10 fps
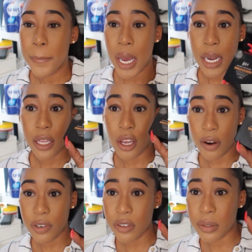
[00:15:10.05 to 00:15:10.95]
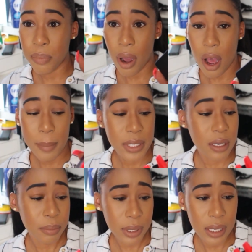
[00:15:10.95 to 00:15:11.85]
but the coverage was bomb it's
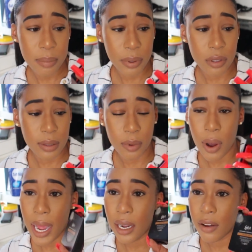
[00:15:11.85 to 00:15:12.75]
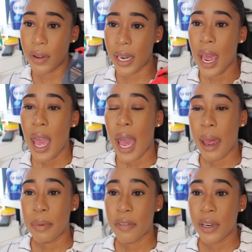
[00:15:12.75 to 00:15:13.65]
completely buildable i love it
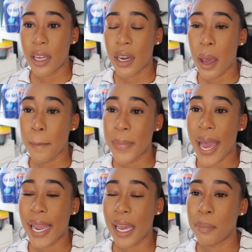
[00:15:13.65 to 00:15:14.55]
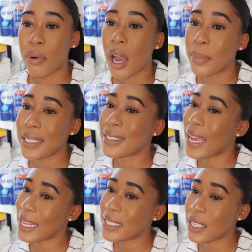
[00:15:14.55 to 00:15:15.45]
i'm definitely going to come back and probably
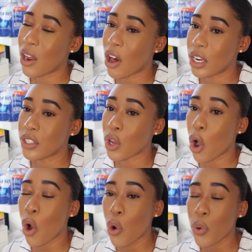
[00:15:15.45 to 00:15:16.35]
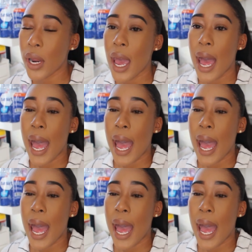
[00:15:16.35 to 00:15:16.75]
test it on its own